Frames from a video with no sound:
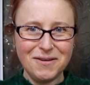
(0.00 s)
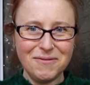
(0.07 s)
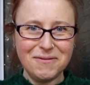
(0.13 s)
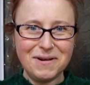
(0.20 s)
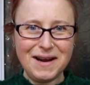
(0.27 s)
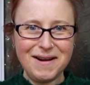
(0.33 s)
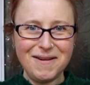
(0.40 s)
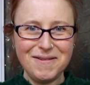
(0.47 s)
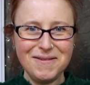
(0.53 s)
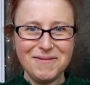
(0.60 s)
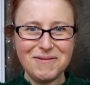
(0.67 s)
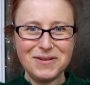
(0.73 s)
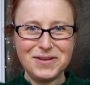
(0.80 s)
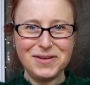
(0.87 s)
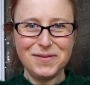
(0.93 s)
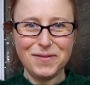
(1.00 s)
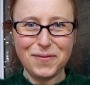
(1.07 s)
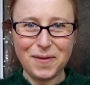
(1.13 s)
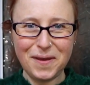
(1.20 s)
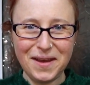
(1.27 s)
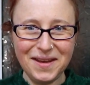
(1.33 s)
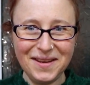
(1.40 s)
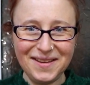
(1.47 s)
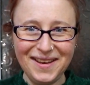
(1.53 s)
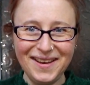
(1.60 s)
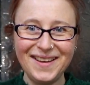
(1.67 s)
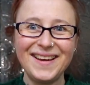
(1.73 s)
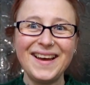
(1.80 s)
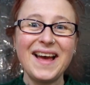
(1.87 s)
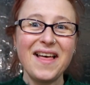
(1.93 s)
Well, what do you think?
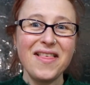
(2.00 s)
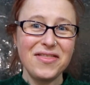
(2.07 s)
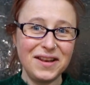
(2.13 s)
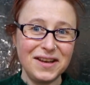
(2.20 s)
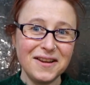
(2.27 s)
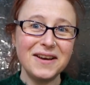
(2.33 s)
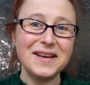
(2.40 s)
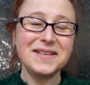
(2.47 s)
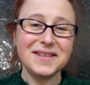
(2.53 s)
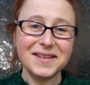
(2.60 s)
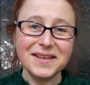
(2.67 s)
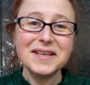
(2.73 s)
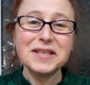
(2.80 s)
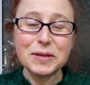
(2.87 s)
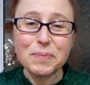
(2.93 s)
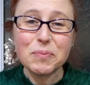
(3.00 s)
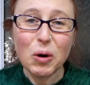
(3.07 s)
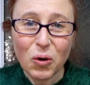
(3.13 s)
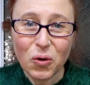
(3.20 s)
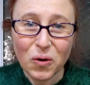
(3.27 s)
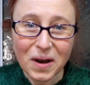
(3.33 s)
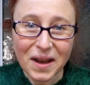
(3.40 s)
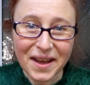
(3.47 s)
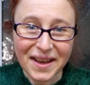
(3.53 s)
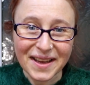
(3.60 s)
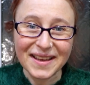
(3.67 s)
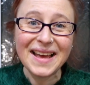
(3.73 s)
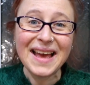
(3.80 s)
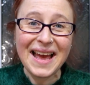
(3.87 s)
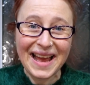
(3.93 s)
The lighting is
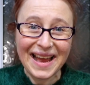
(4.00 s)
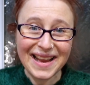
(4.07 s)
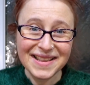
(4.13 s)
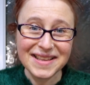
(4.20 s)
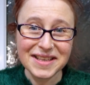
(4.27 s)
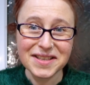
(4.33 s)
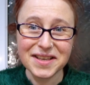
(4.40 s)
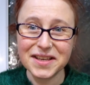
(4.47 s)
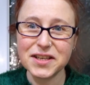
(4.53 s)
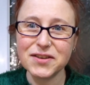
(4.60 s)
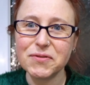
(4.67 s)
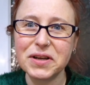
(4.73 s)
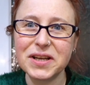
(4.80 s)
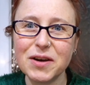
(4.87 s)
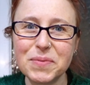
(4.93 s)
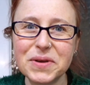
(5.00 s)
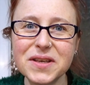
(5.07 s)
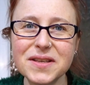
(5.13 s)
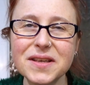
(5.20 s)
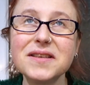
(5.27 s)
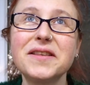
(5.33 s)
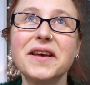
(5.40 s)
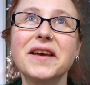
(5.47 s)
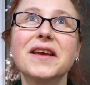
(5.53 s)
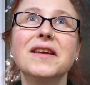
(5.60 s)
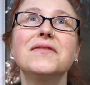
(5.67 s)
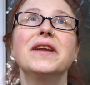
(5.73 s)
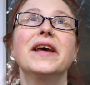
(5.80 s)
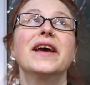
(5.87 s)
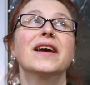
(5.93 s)
appalling in this kitchen right now because it's the
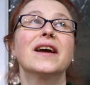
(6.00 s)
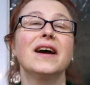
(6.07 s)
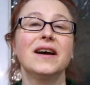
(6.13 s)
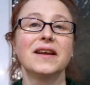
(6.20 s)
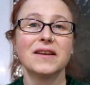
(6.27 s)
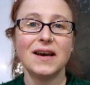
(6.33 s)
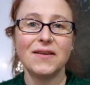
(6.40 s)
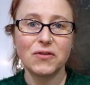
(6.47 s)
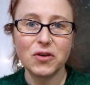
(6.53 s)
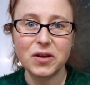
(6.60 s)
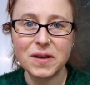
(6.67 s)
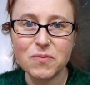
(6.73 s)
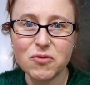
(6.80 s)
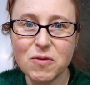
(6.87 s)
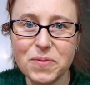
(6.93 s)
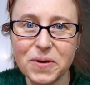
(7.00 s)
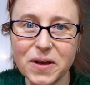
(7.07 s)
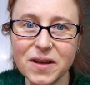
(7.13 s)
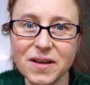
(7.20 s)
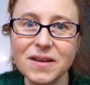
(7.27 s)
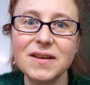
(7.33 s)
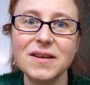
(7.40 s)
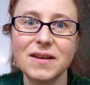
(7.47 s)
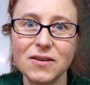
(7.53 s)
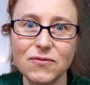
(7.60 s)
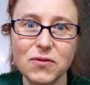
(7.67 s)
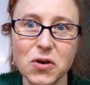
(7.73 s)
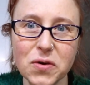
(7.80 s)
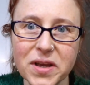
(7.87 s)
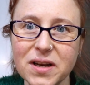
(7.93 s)
evening and I haven't got any proper
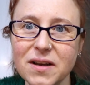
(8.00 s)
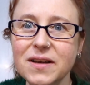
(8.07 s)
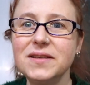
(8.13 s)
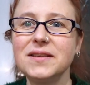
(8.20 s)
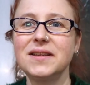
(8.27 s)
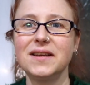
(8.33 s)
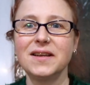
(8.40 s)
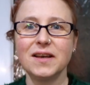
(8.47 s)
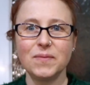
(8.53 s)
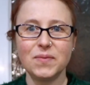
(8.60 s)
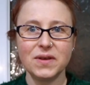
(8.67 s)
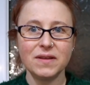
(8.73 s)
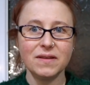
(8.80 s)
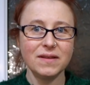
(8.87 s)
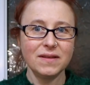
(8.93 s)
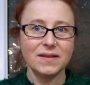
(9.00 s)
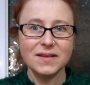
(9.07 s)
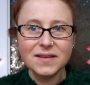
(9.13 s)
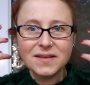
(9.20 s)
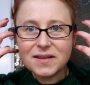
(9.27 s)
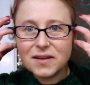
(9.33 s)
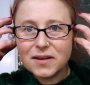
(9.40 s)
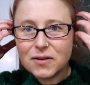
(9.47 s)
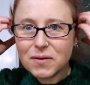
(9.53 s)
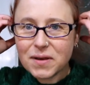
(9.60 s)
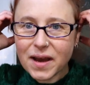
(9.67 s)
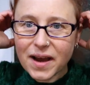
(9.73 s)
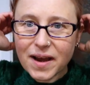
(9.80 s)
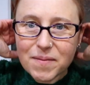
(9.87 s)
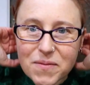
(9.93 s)
vlogging lighting in it. But this is the new
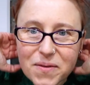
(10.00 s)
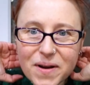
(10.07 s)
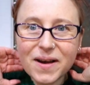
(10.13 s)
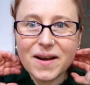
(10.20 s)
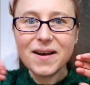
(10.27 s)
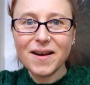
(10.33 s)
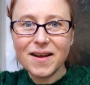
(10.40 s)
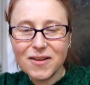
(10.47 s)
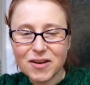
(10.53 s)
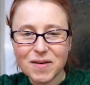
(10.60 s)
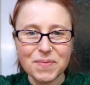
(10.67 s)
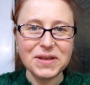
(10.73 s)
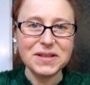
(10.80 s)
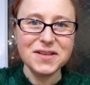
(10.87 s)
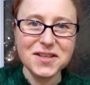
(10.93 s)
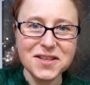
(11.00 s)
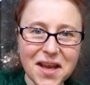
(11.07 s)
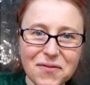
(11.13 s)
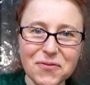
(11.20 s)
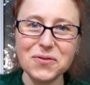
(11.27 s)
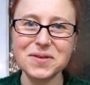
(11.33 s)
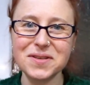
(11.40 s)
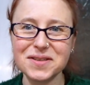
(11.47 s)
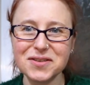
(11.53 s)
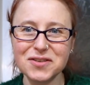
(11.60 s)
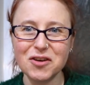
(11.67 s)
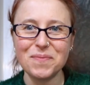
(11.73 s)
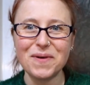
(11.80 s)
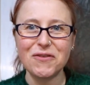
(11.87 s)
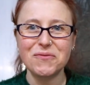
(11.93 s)
camera. I look a bit disheveled because I just
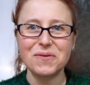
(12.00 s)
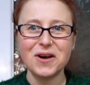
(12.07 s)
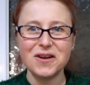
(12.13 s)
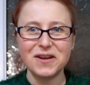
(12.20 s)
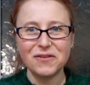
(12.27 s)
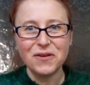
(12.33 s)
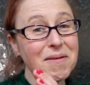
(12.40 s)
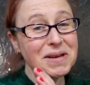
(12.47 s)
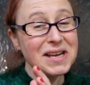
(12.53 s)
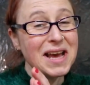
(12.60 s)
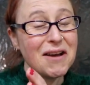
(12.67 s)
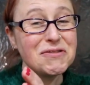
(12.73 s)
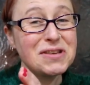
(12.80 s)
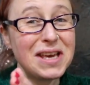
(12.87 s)
got back from Cardiff. I'm going to have